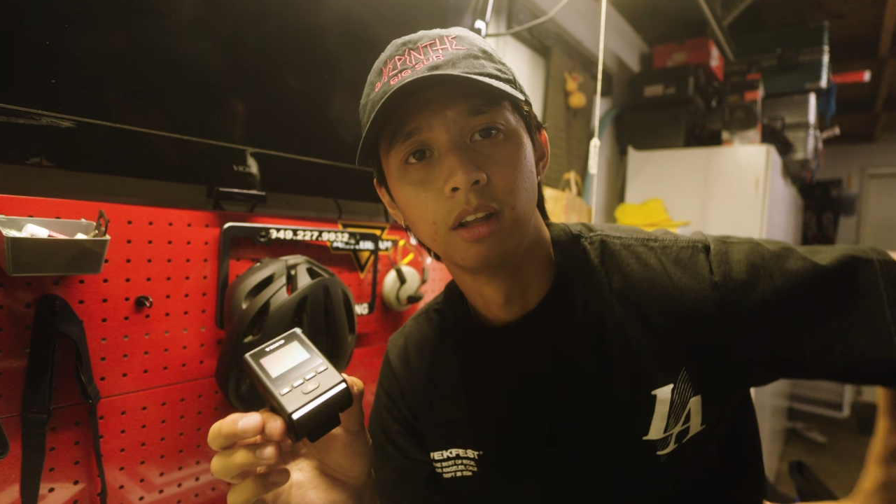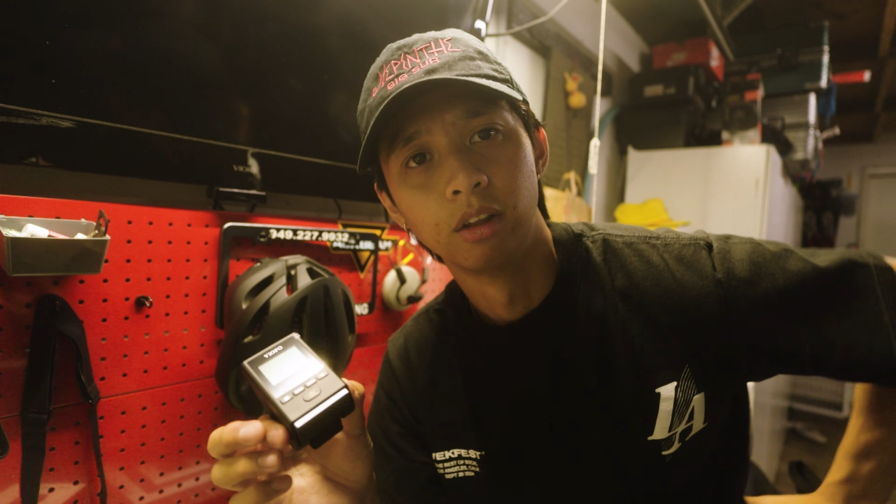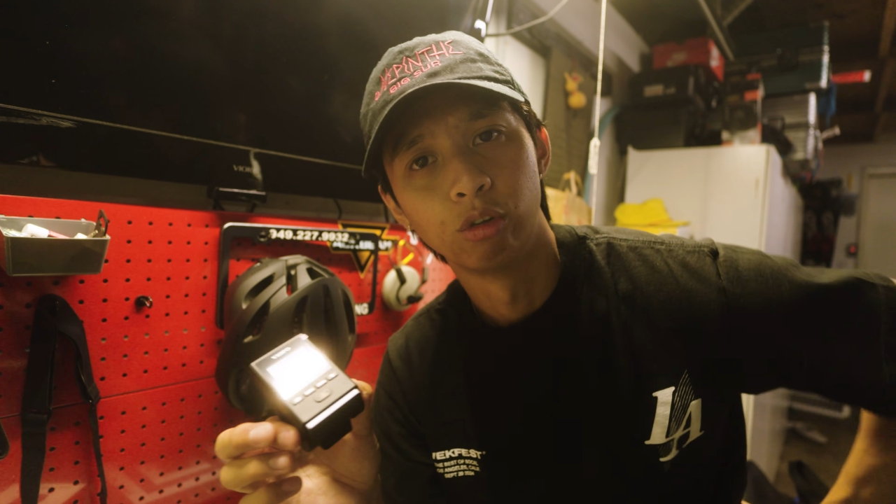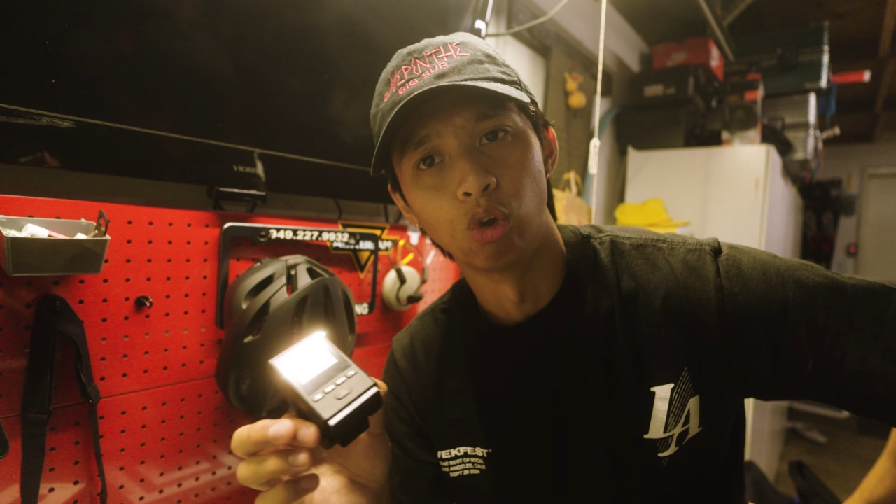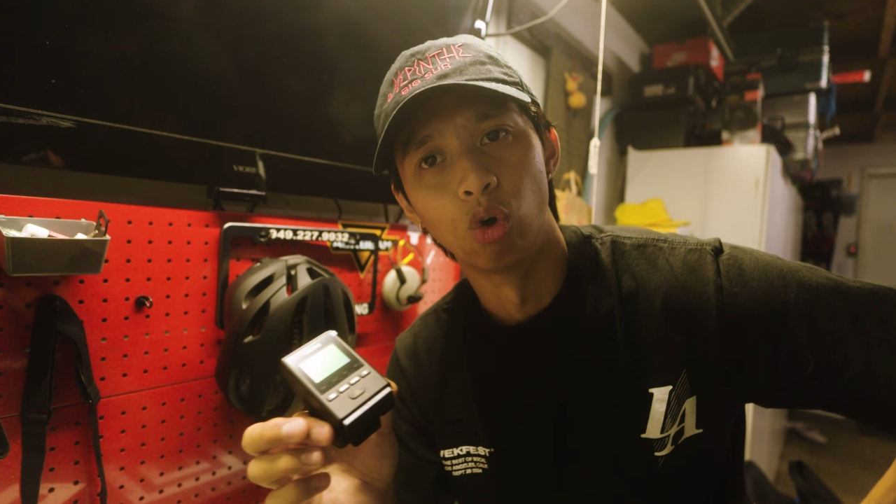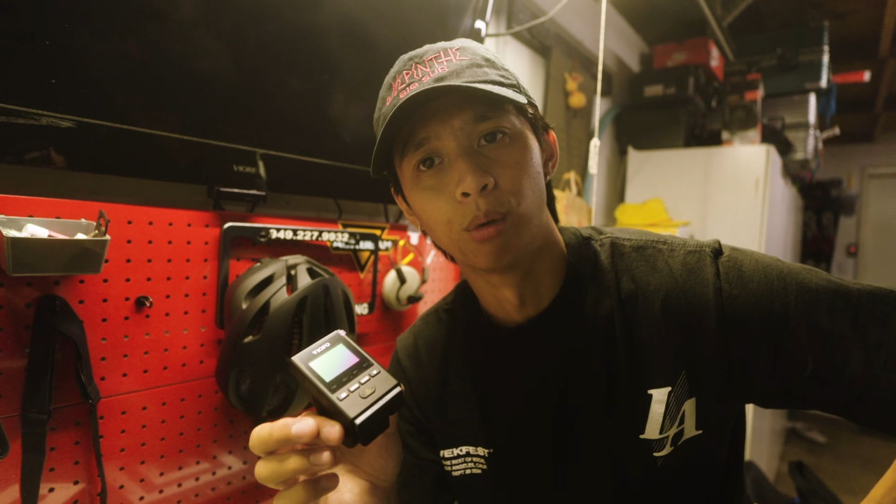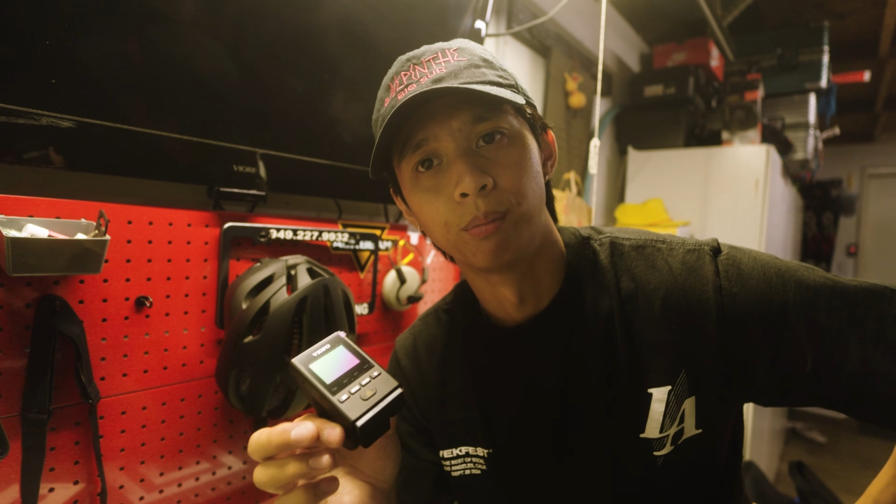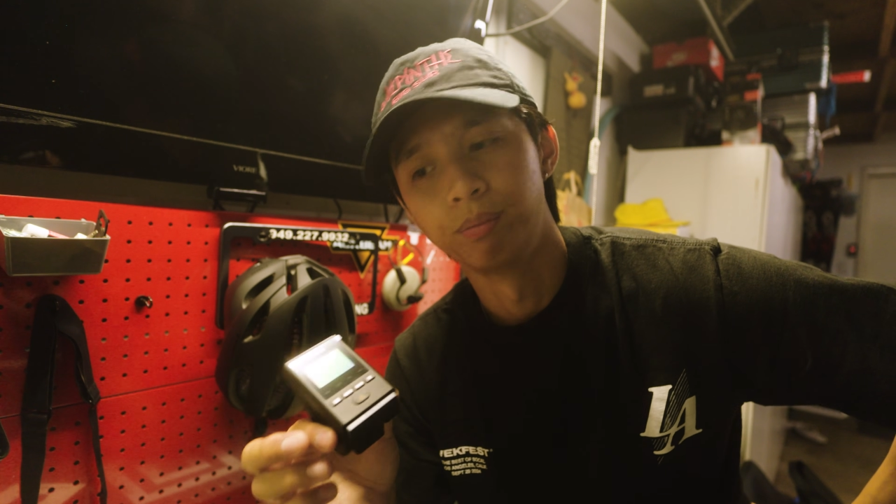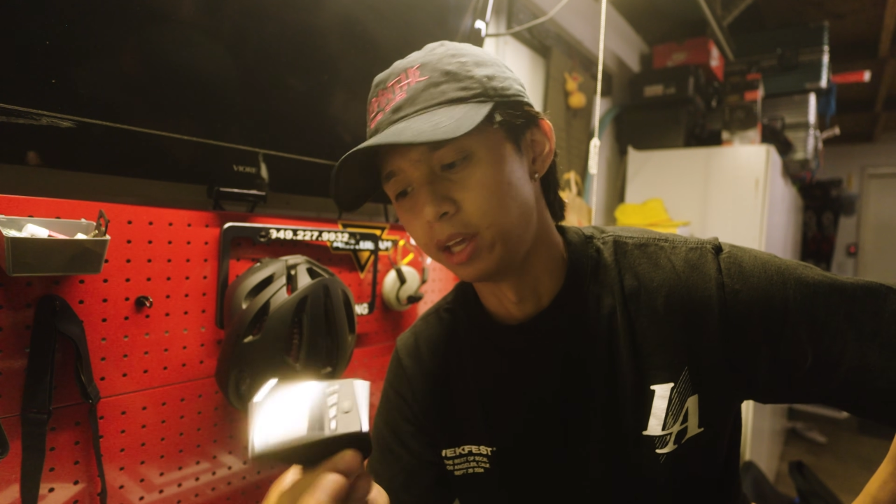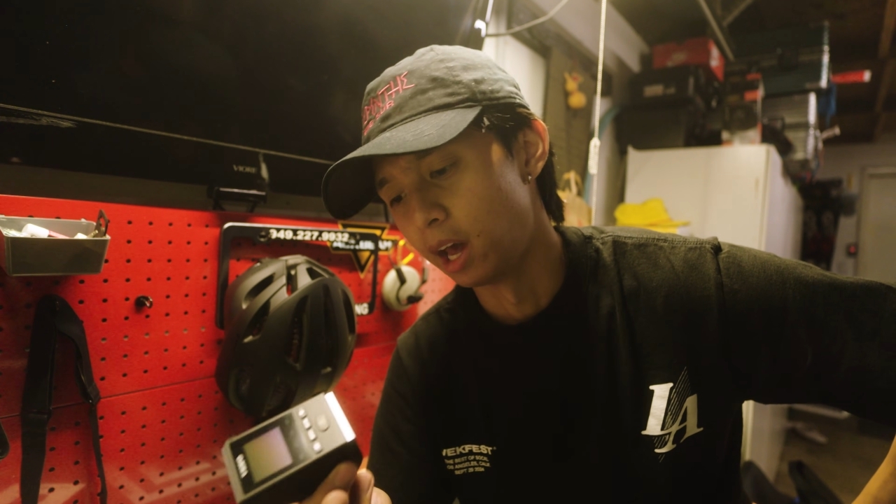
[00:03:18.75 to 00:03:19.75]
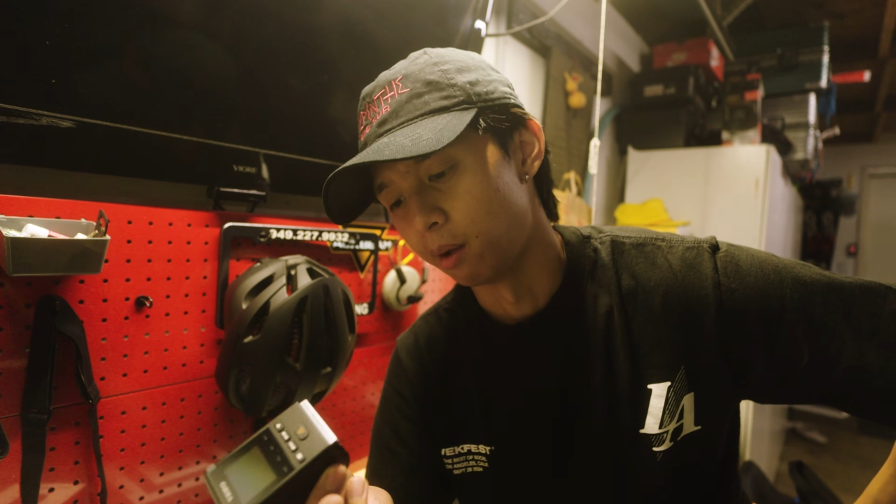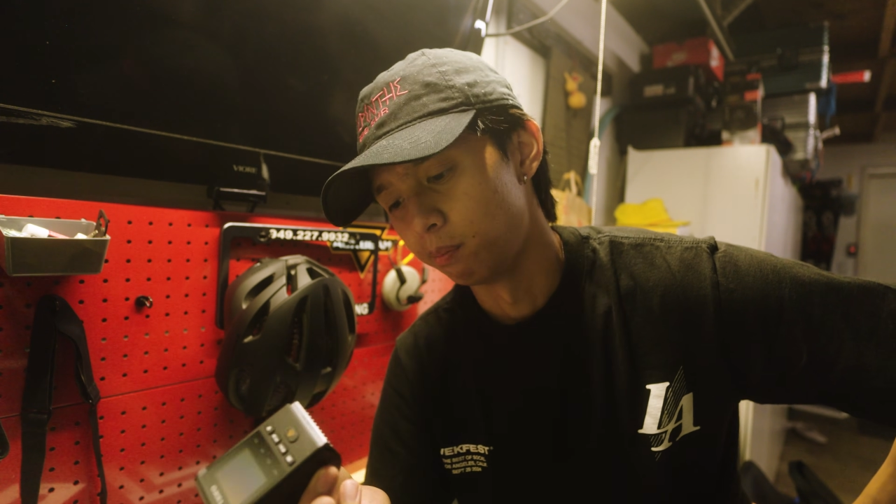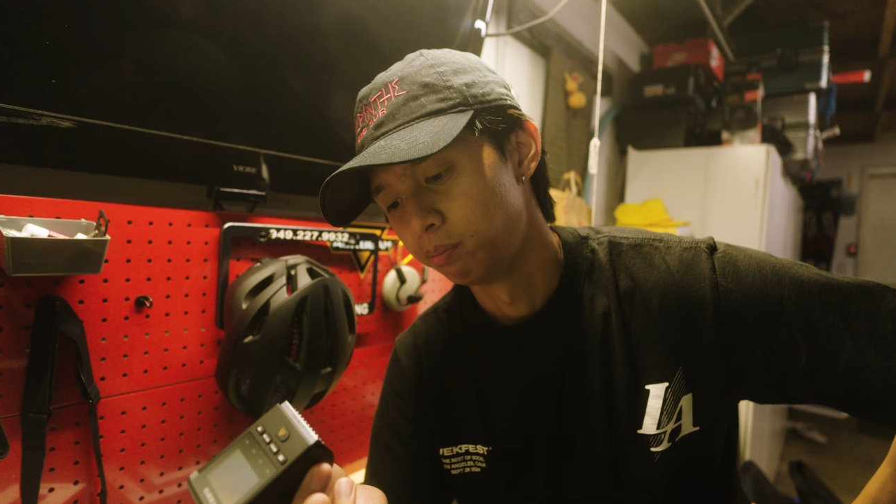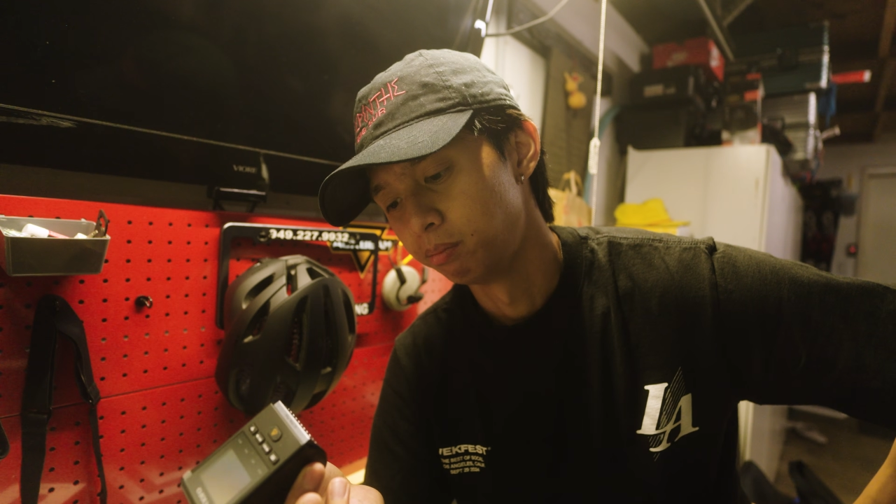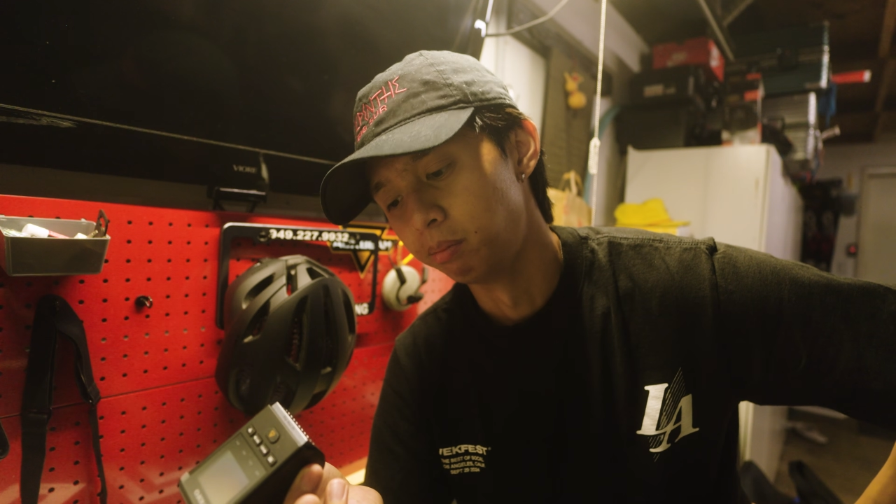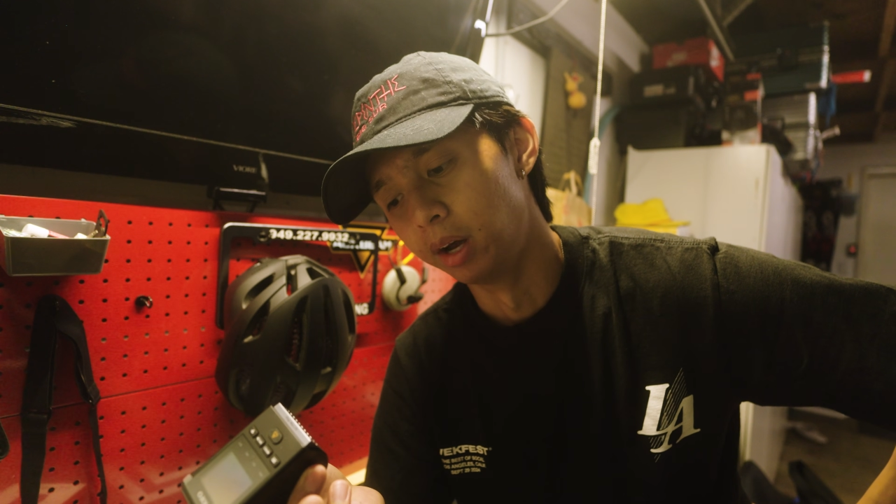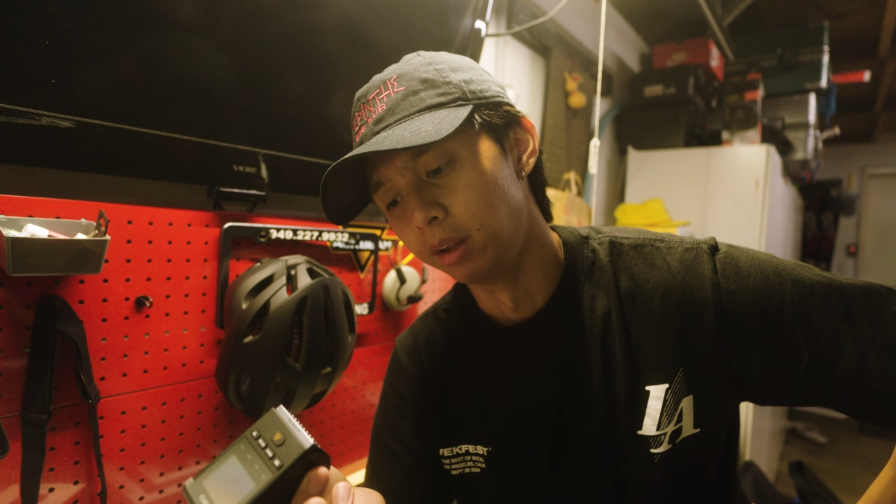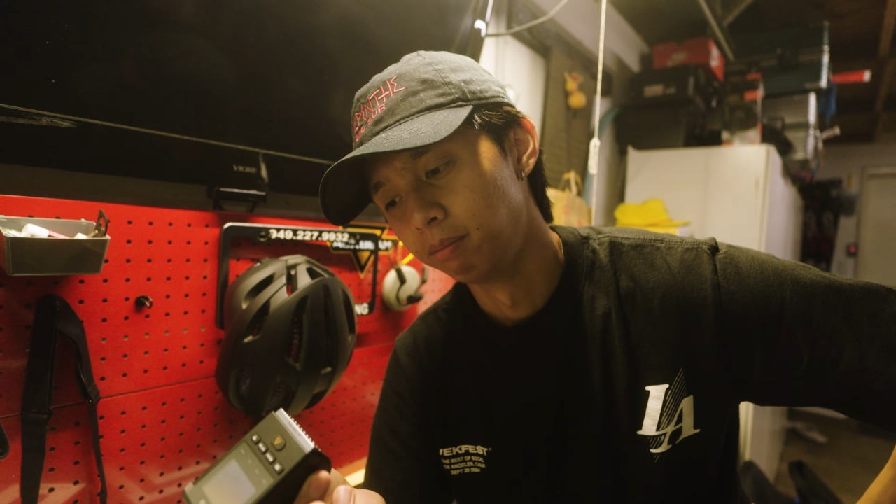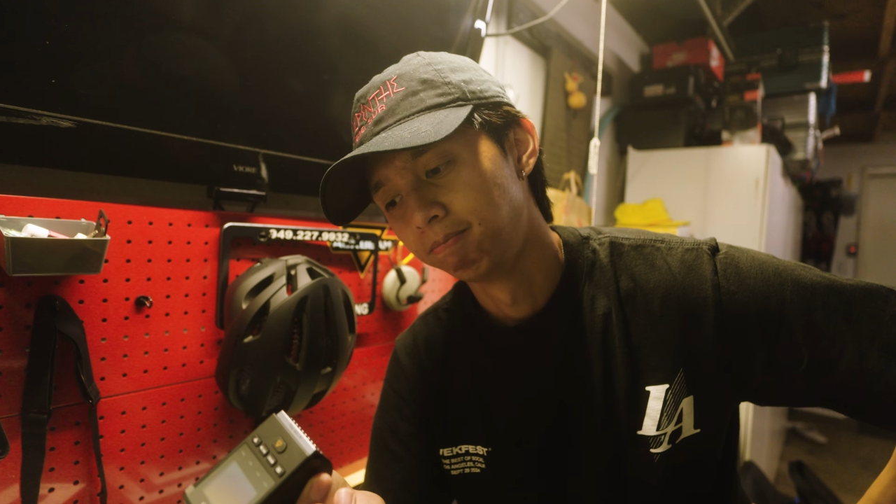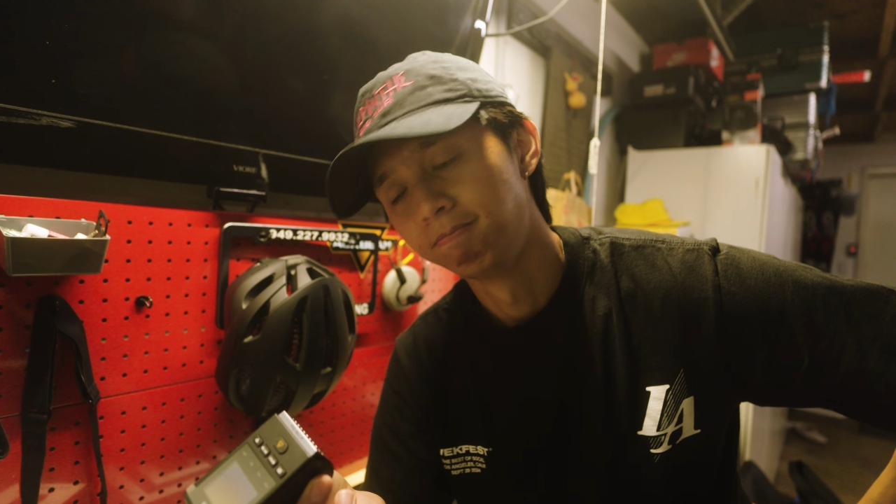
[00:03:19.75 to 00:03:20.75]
So yeah, but